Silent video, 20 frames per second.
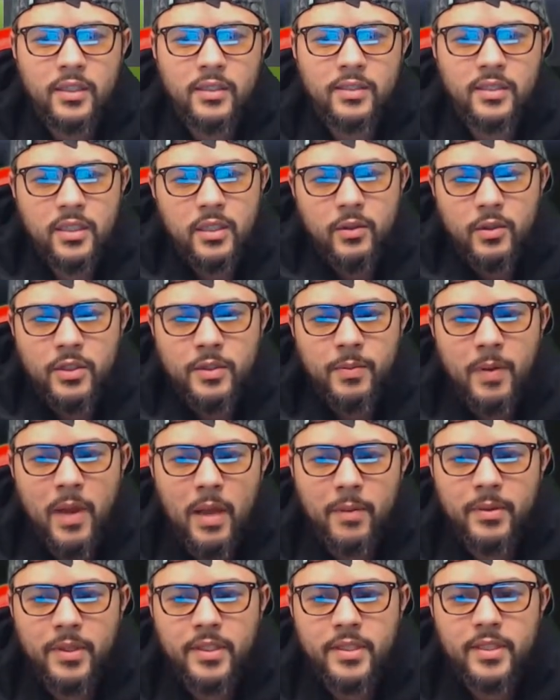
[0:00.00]
see what's
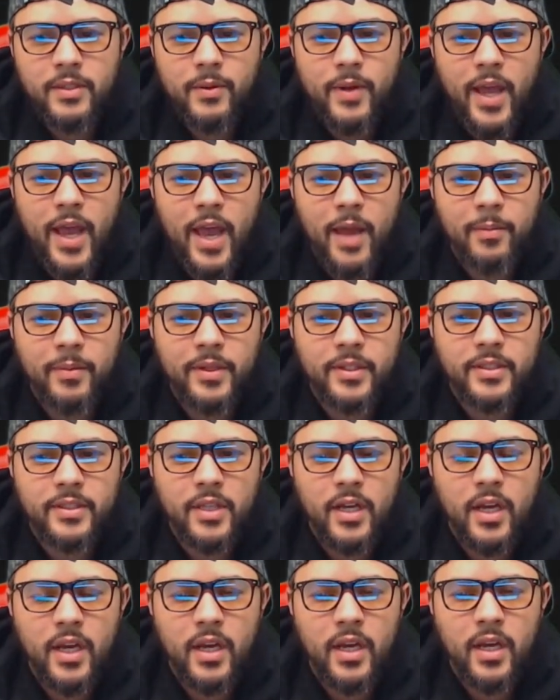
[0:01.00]
popping, see what happens.
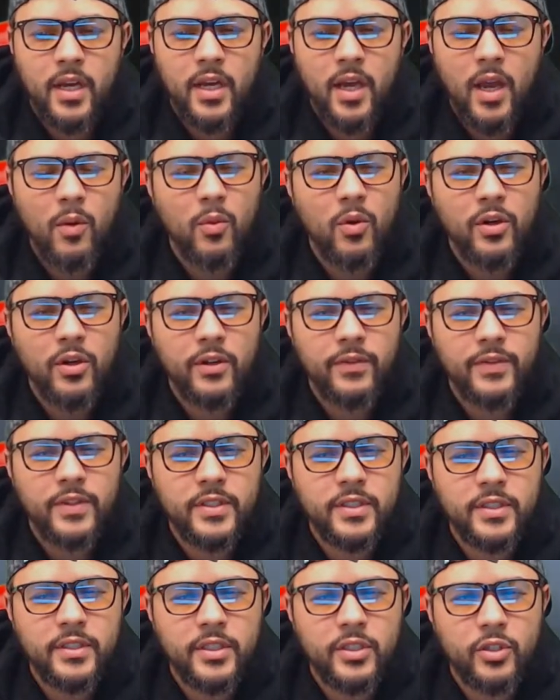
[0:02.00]
Uh, I wonder if this
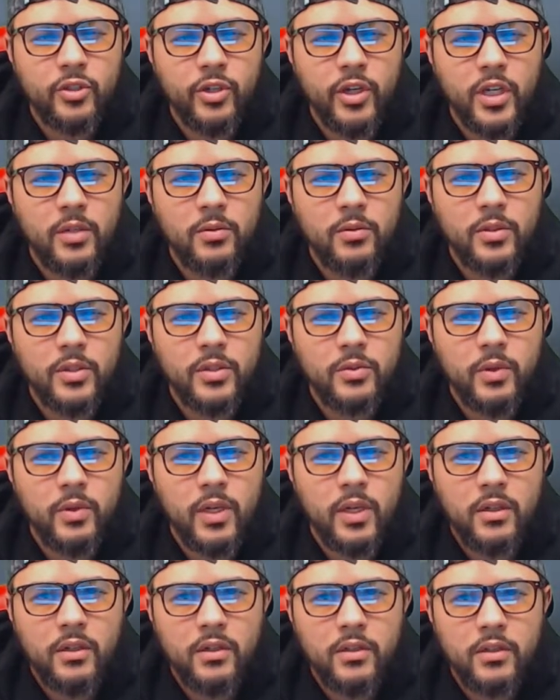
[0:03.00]
is untradeable as well.
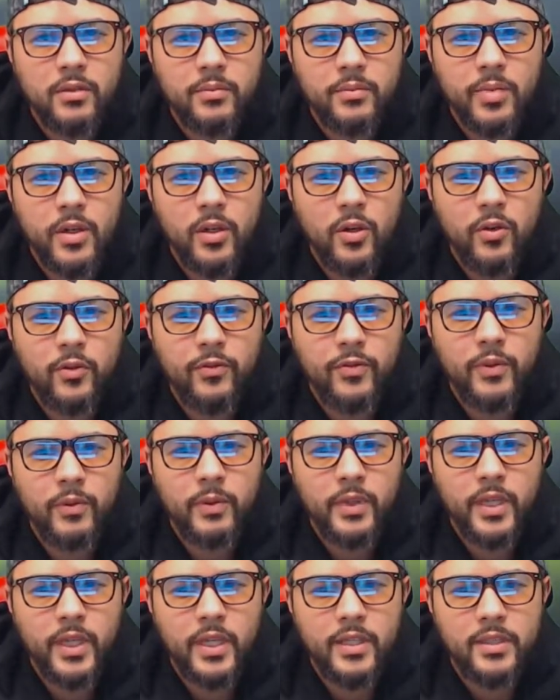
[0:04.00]
Hopefully we
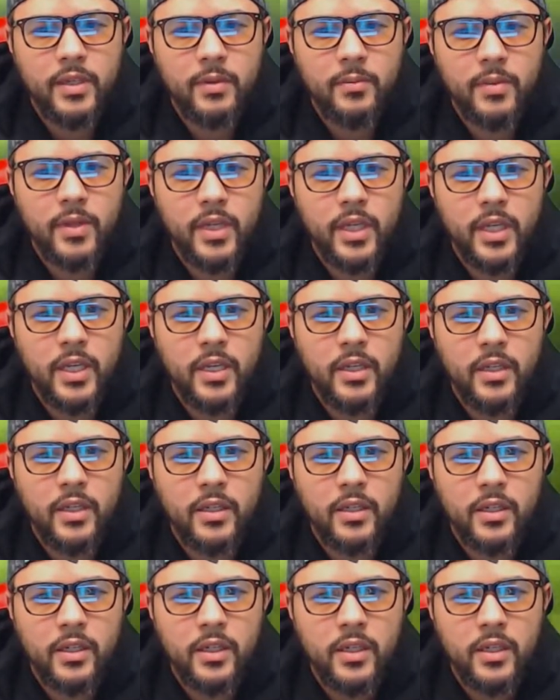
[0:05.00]
get something here.
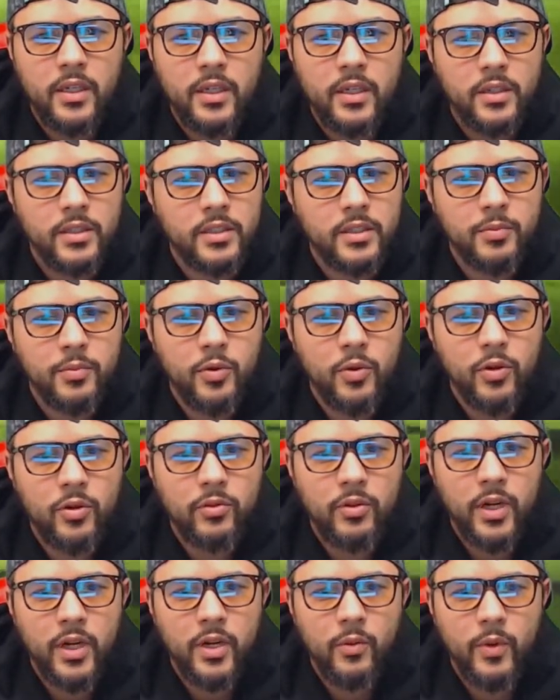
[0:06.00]
Board
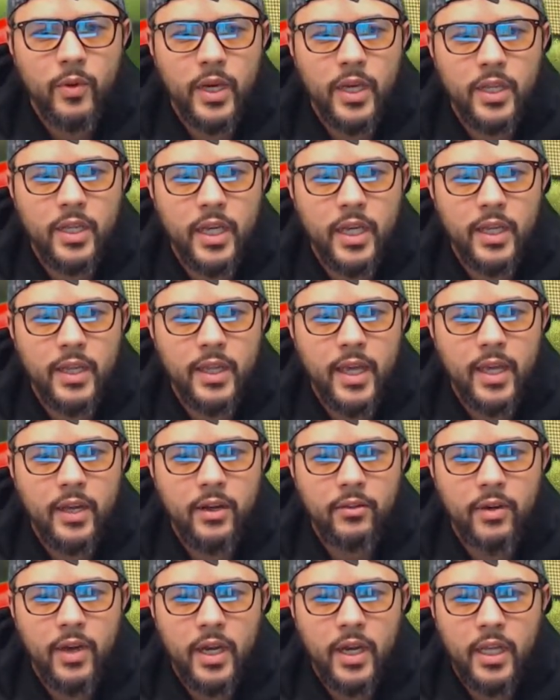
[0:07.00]
right away, I like that
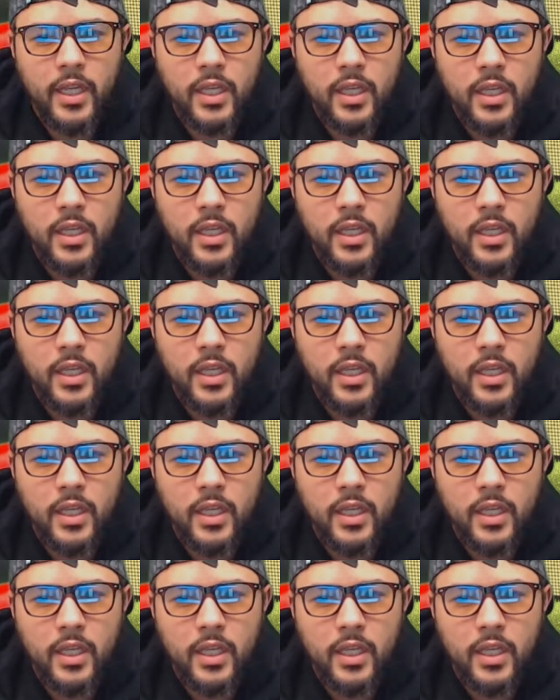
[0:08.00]
already.